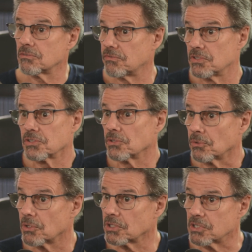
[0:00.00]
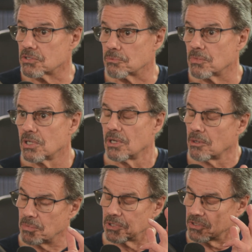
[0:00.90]
in your physical organism,
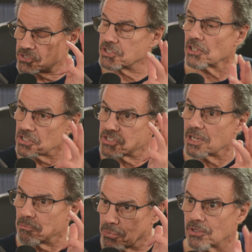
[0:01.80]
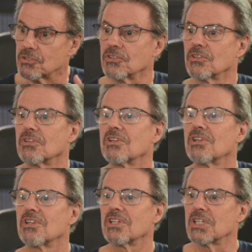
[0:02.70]
but you're still the same person.
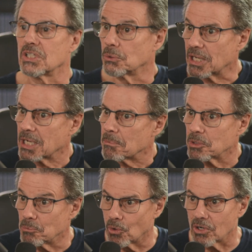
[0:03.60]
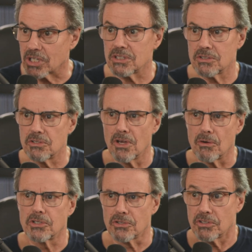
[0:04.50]
You know, you wake up in the morning and you
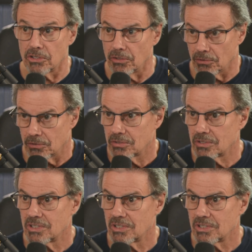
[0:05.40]
know you're you.